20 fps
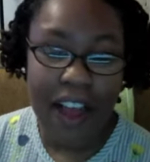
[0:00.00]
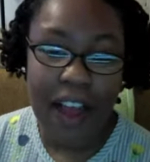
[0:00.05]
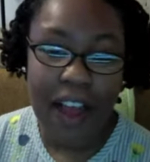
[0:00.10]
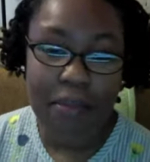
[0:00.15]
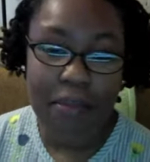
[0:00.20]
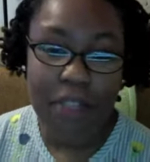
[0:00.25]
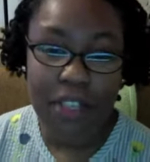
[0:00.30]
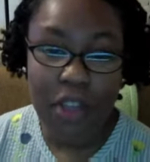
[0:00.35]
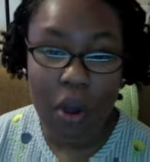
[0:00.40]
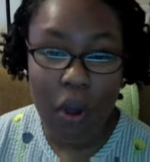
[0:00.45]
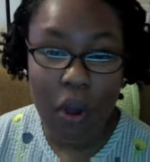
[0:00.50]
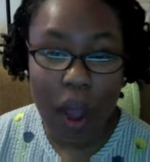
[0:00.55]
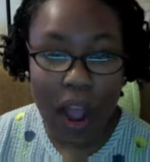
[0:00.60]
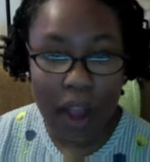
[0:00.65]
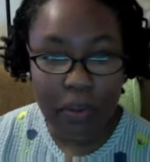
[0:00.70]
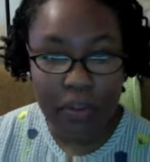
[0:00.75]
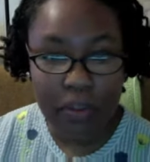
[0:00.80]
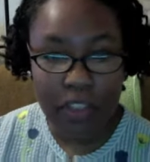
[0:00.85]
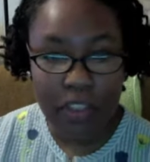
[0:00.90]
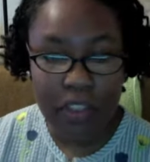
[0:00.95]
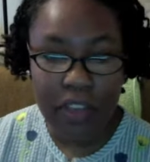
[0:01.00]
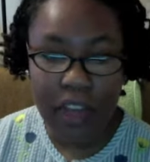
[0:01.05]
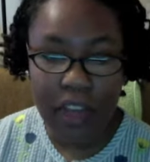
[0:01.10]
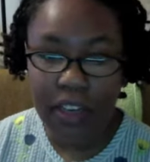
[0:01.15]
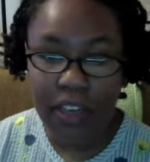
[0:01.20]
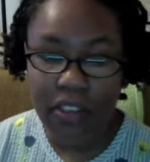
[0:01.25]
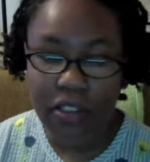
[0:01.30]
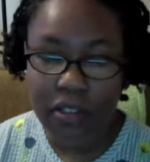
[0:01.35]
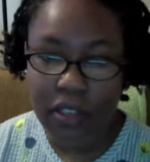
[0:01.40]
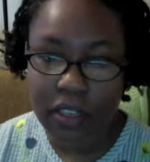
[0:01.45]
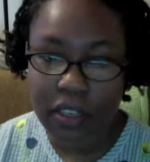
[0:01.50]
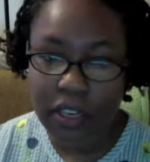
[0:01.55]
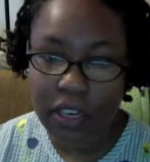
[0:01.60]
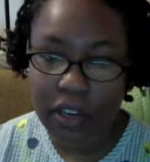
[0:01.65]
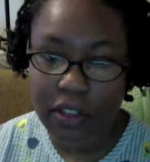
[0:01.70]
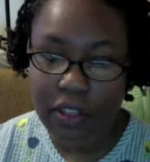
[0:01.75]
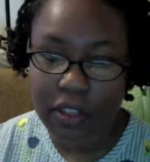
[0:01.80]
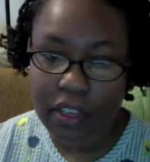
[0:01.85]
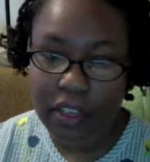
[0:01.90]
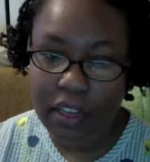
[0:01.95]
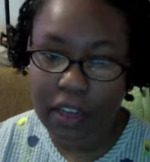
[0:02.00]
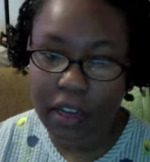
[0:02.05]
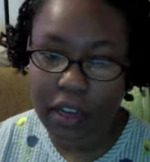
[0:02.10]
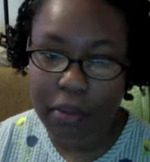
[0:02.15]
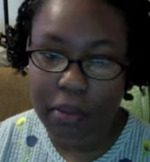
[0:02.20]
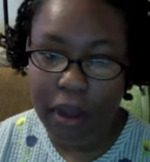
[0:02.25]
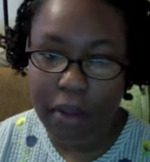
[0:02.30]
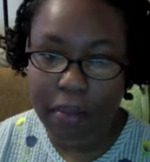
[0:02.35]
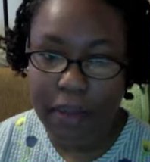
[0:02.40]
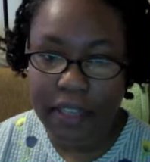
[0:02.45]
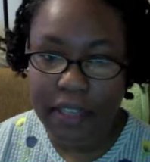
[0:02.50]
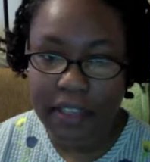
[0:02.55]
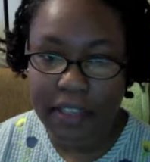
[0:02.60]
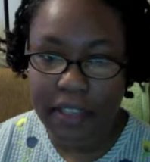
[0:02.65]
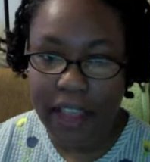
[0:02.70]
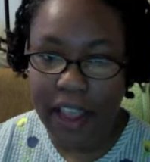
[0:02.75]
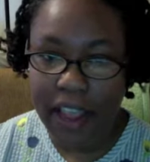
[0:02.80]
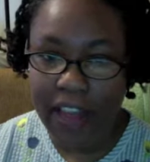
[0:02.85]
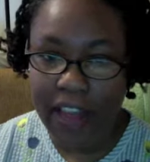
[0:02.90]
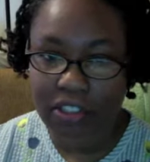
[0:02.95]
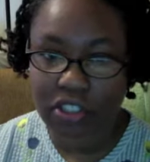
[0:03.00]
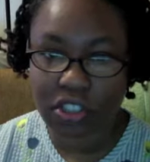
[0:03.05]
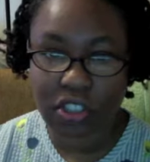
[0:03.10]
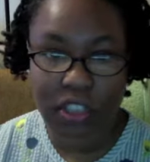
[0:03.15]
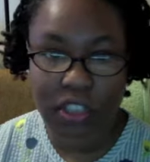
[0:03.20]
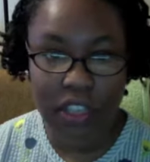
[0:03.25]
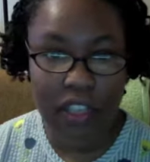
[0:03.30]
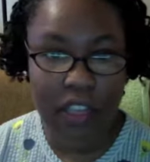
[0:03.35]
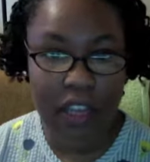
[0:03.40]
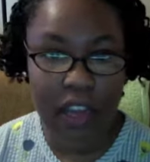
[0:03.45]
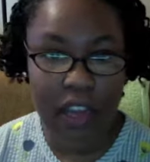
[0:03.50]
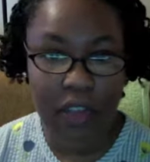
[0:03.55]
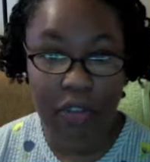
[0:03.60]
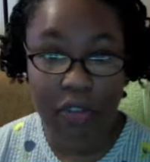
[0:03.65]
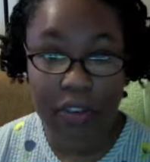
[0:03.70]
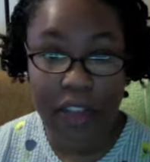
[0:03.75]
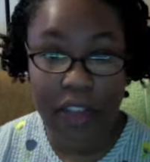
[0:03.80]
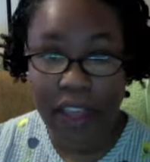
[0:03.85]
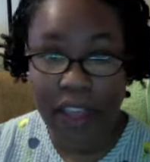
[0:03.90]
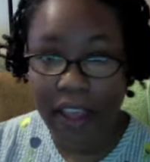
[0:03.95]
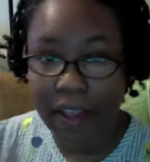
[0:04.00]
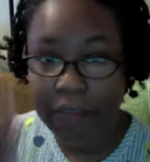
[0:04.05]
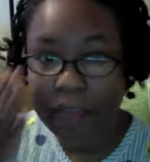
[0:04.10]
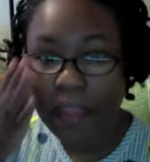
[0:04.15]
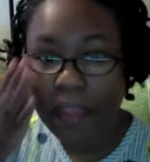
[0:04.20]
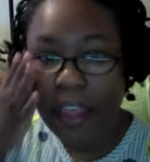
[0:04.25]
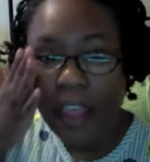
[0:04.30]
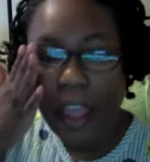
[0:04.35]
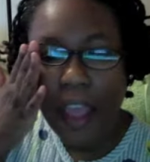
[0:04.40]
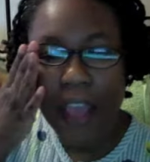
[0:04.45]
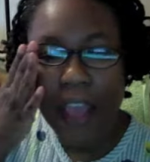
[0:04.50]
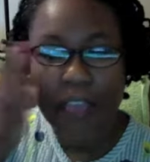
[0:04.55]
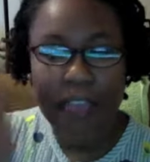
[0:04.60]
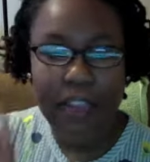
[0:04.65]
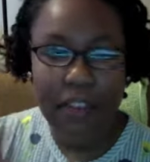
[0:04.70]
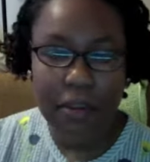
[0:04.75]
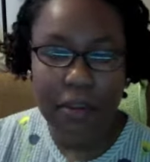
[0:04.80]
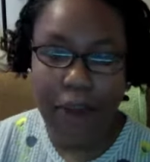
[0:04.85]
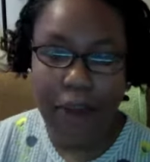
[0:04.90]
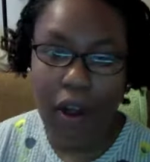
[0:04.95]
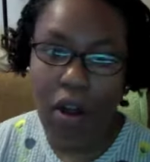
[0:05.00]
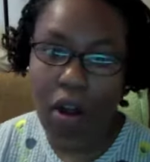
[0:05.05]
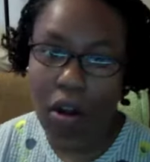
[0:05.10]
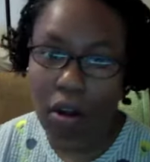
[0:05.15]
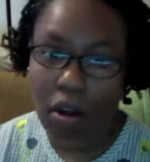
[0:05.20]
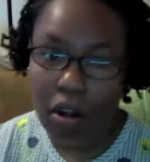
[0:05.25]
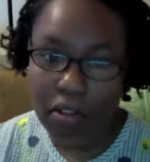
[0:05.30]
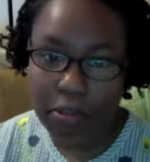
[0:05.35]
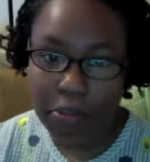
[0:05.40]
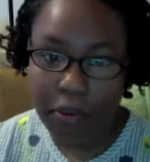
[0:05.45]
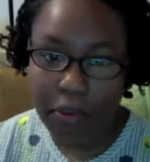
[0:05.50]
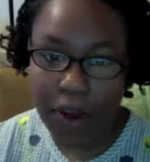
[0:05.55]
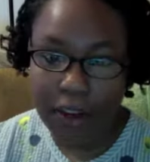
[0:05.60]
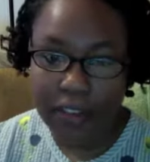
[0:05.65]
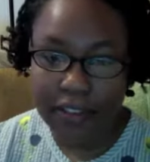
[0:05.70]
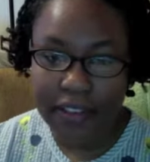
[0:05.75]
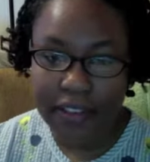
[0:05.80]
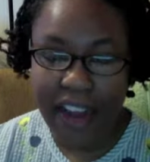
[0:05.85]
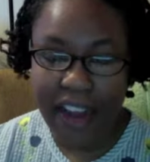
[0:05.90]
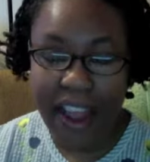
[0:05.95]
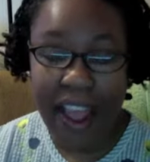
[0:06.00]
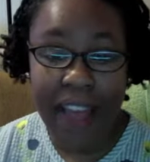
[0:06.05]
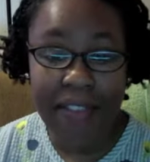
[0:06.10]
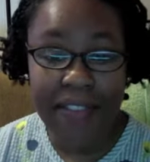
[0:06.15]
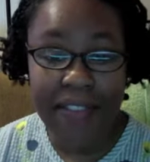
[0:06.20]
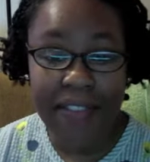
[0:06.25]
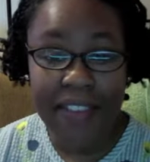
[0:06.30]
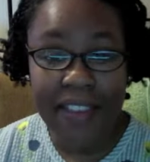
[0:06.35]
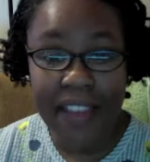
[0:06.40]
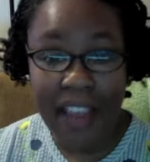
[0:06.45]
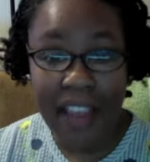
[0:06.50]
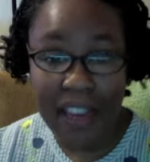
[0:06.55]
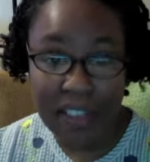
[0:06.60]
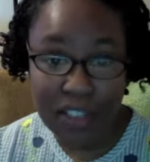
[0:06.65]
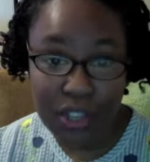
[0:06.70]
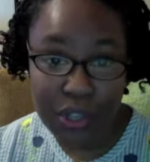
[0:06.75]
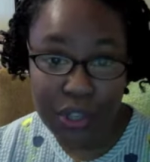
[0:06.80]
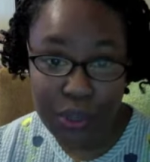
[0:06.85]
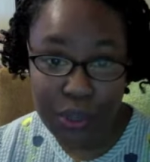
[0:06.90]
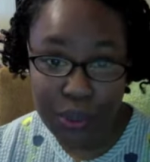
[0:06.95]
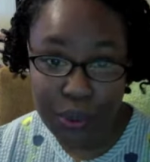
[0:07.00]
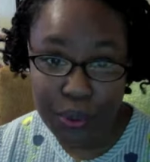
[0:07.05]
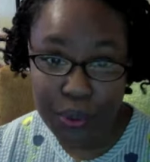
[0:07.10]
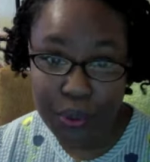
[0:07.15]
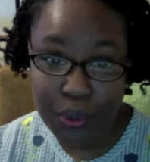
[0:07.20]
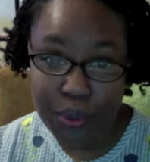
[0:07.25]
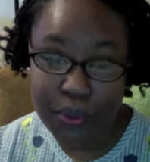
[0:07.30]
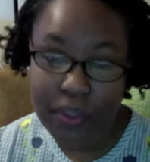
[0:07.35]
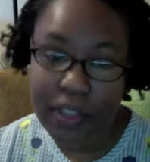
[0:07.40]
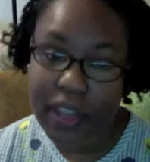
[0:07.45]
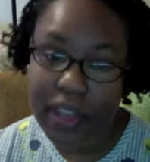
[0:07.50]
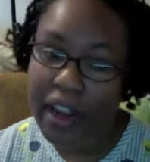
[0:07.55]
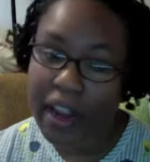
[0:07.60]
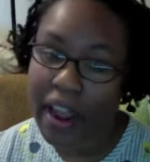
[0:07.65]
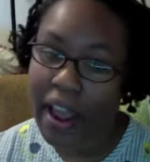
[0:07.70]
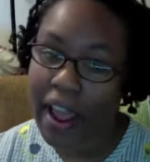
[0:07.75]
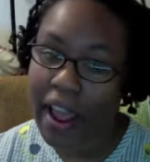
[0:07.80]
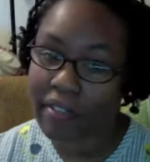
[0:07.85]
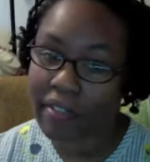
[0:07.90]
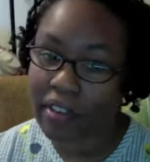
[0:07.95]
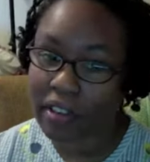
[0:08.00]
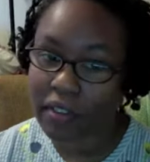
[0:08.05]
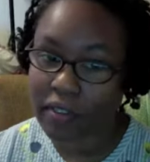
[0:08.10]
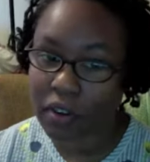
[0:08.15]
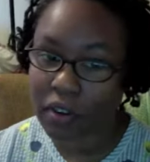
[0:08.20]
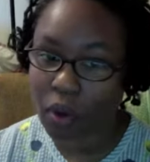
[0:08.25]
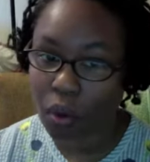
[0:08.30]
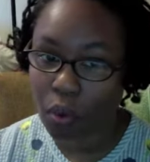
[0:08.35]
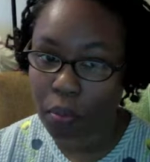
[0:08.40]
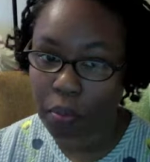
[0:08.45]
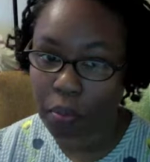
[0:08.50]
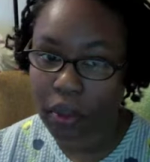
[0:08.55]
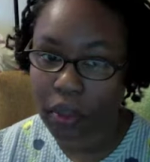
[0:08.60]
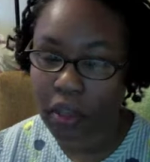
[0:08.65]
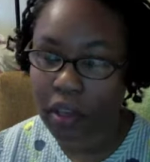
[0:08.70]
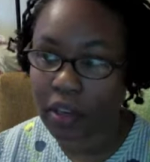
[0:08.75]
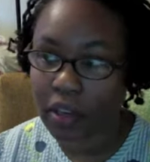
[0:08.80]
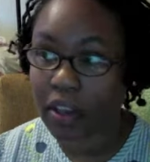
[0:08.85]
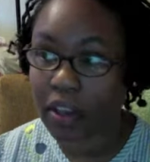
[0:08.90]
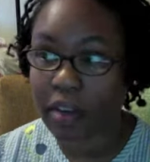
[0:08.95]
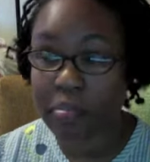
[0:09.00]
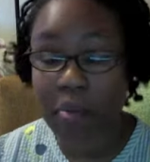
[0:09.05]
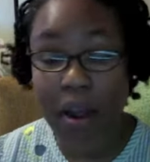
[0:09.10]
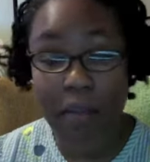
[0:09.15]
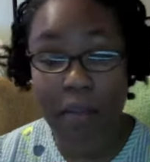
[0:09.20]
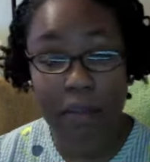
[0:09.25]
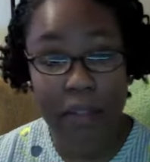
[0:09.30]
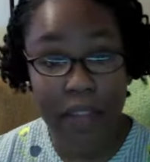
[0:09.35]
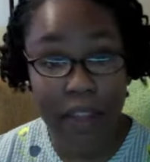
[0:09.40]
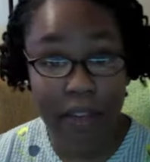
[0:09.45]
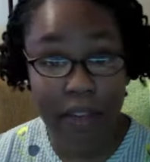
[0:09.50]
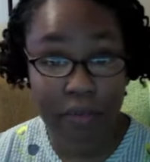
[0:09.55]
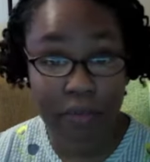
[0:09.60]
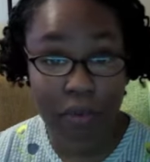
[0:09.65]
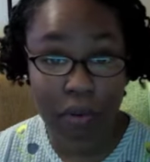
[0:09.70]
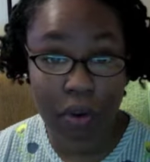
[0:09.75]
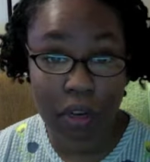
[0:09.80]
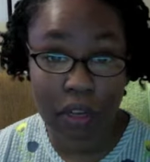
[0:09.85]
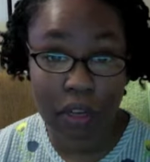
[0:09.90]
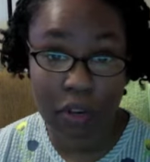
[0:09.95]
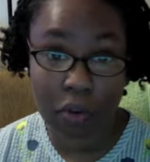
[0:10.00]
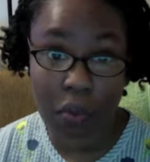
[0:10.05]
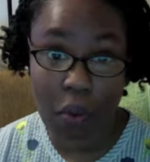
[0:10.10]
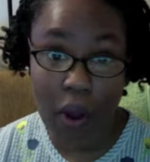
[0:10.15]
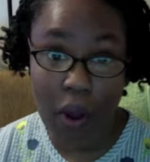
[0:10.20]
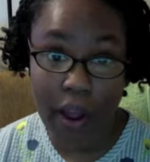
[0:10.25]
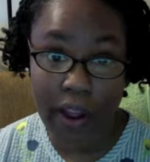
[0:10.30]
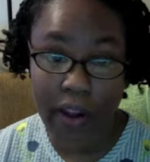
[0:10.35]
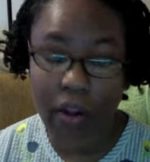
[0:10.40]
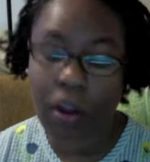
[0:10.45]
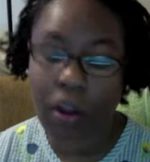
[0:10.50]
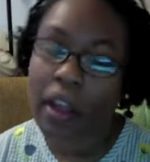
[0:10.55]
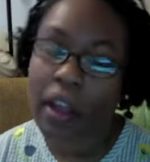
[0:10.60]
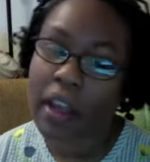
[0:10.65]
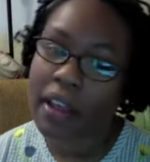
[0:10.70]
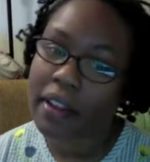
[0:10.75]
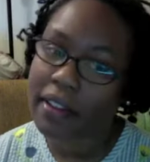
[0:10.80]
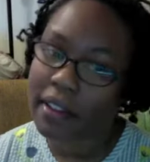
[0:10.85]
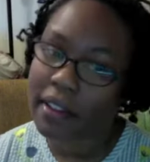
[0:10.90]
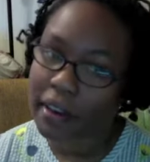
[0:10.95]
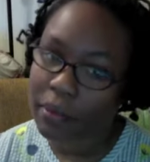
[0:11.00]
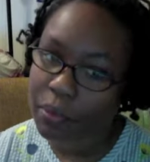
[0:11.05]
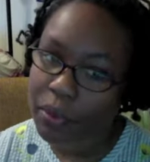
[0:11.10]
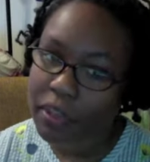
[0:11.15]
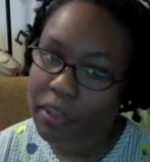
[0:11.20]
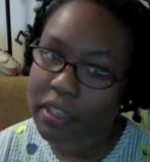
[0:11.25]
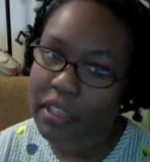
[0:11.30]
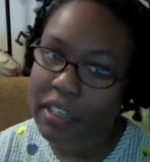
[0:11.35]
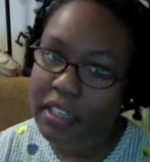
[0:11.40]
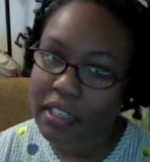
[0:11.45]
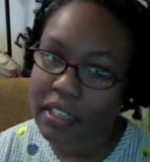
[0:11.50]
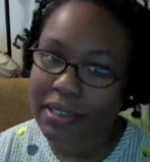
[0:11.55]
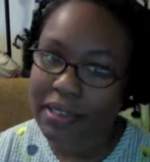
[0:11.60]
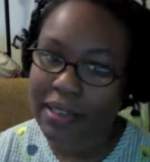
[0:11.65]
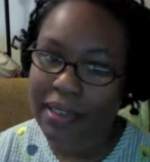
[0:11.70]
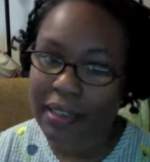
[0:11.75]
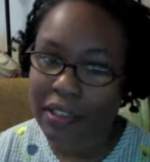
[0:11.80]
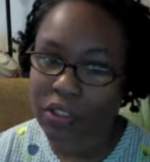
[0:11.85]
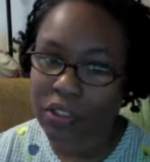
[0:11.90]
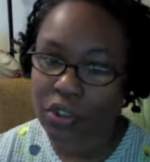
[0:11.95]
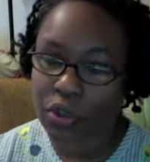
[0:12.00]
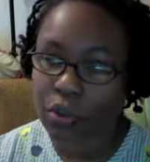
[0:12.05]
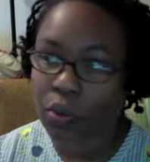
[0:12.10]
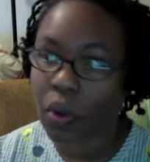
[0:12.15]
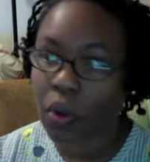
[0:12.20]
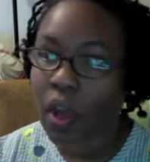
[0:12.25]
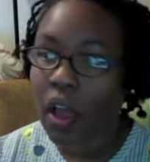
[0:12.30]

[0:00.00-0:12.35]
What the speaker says: So I was just kind of looking and thinking about my stash the other day and thinking about all the products that I have yet to use, that I haven't even opened, that I probably had for a little while, that I really need to get to.